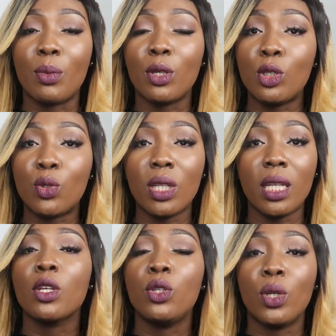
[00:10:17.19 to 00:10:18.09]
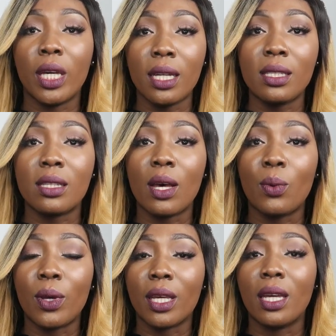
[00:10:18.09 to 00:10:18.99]
But usually you can start
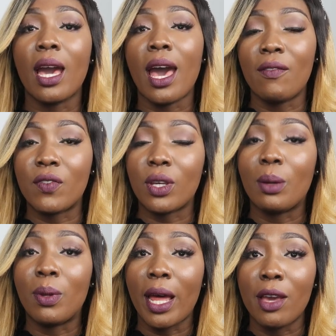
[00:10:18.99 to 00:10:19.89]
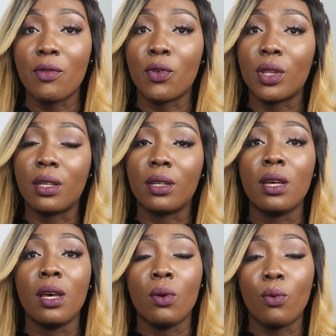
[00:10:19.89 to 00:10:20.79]
working after applying for the
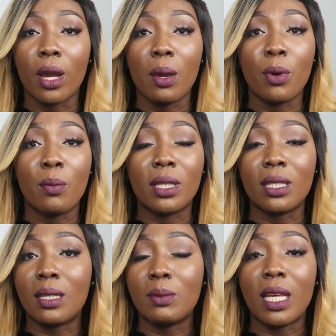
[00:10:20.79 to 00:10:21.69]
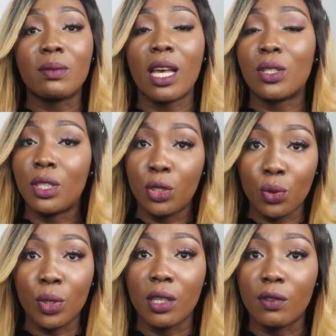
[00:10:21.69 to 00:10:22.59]
working permit, and sometimes they actually
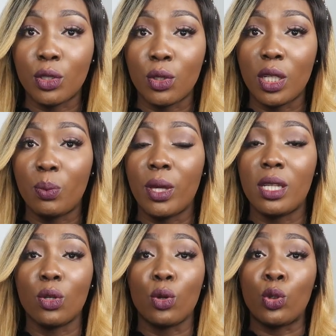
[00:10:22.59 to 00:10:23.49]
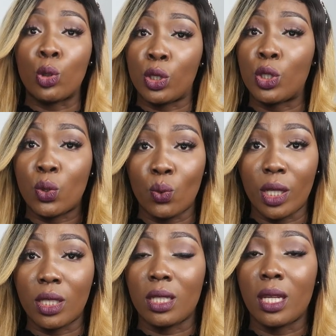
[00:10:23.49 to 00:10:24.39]
do give it to you depending on your
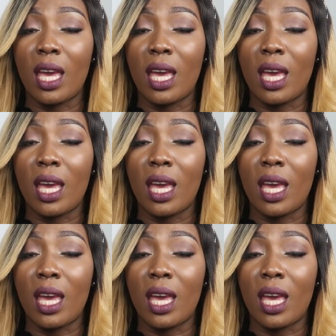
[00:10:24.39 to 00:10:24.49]
situation.